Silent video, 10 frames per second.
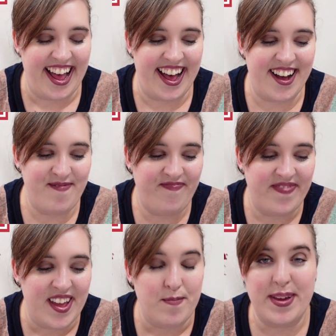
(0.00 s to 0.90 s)
Um,
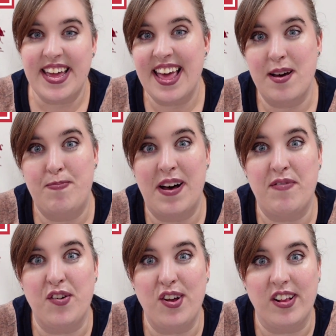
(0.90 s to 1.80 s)
but yeah,
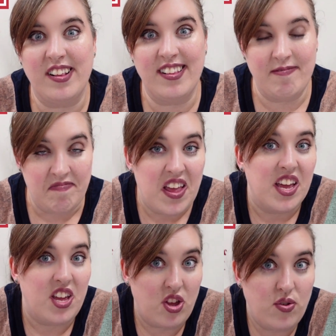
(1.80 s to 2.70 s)
above all,
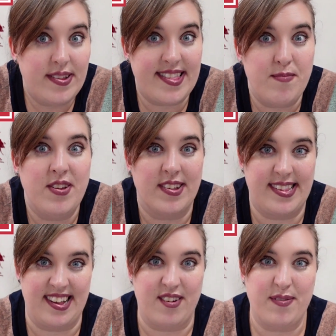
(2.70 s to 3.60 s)
Use them
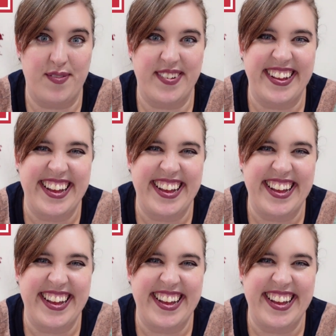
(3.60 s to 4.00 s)
yourself.